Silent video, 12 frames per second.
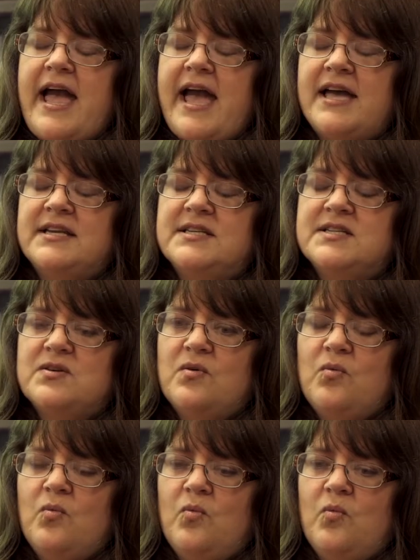and
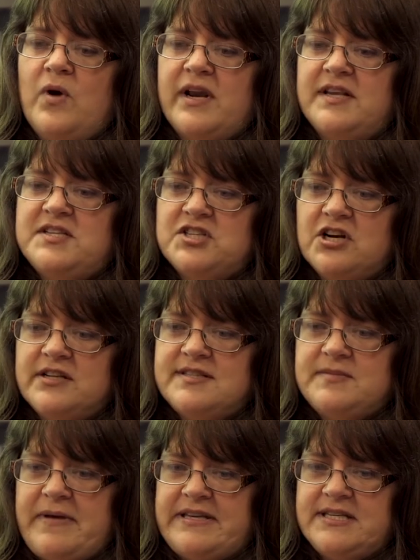when I started
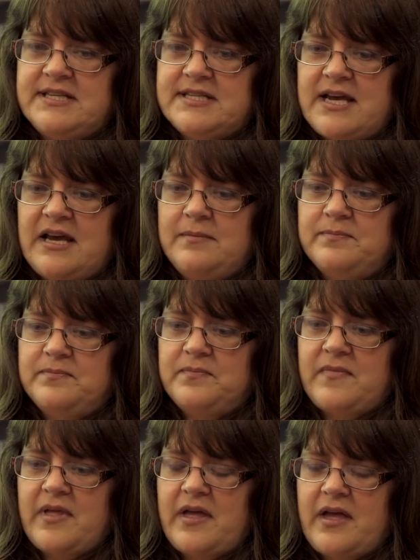spending time
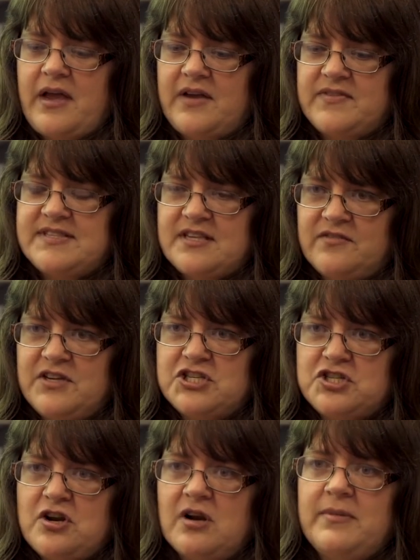at the
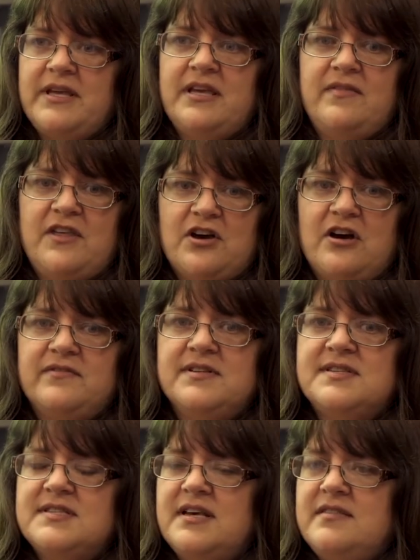Salvation Army in the
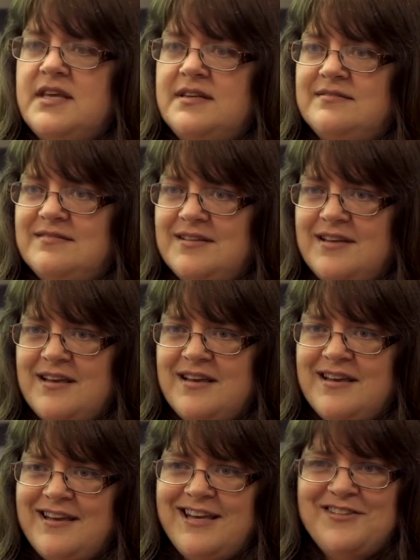office and then
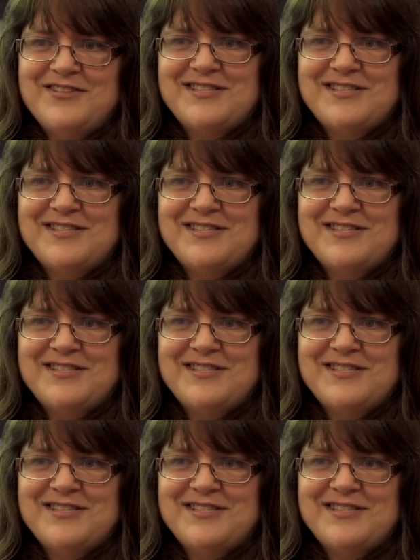in the